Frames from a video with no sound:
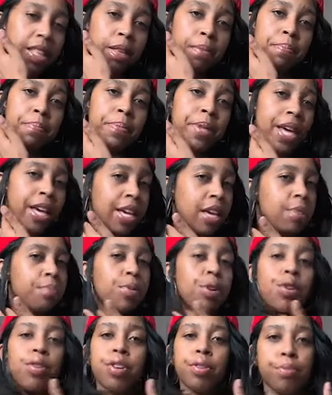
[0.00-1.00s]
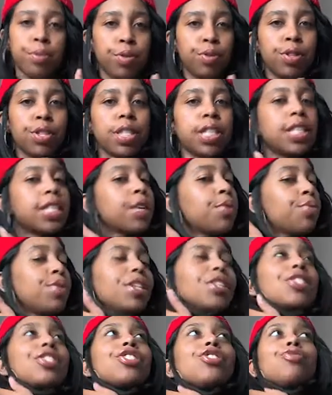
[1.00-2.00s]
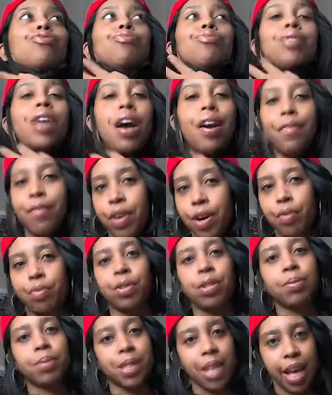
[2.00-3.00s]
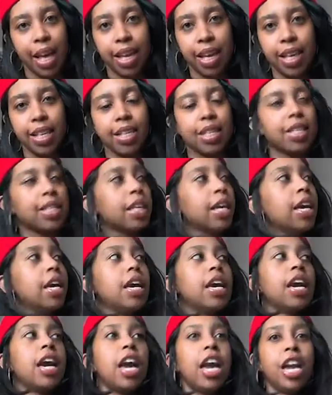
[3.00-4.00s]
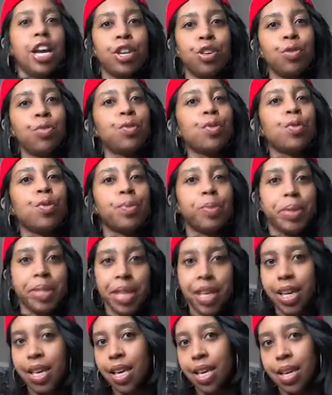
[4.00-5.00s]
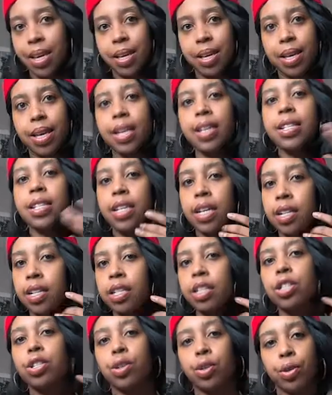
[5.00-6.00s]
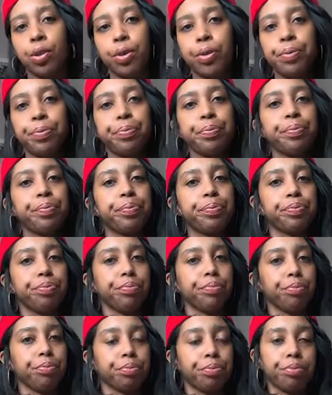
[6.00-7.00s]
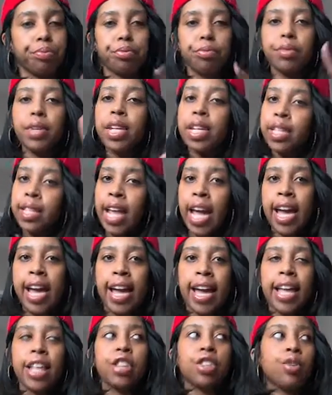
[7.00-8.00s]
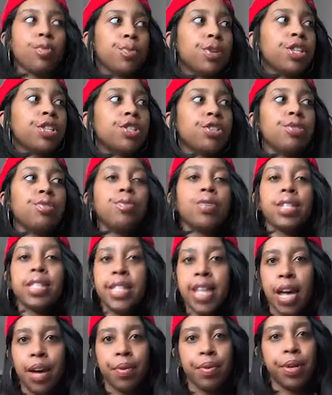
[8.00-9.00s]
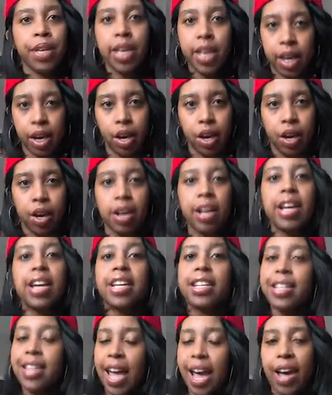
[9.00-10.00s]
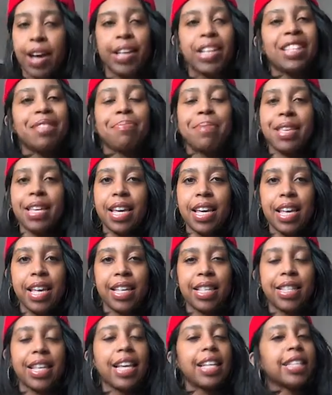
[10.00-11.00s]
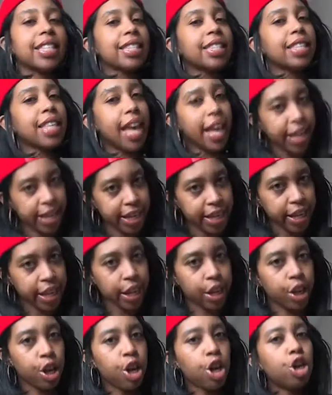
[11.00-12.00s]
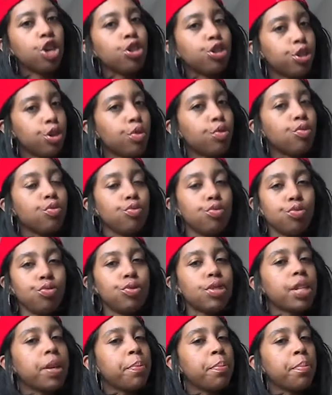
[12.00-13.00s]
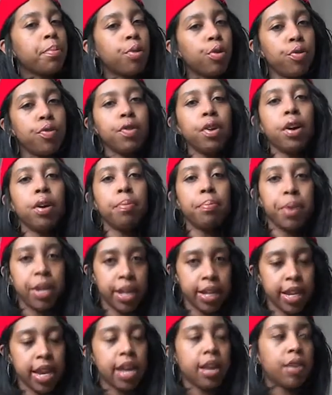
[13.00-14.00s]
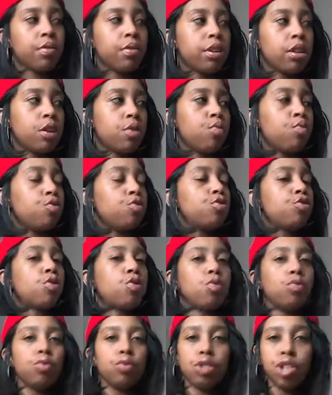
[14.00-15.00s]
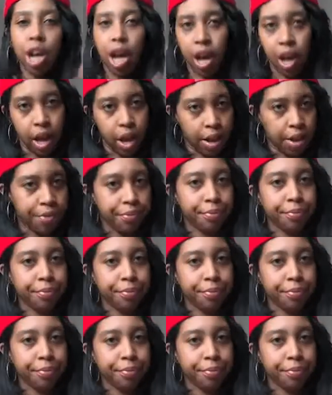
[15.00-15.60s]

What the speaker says: the black and brown community that we just do not fuck with them psychics. And you gonna sit here and tell this girl that the reason you is down here now is because a psychic told you to move your butt down here with no job,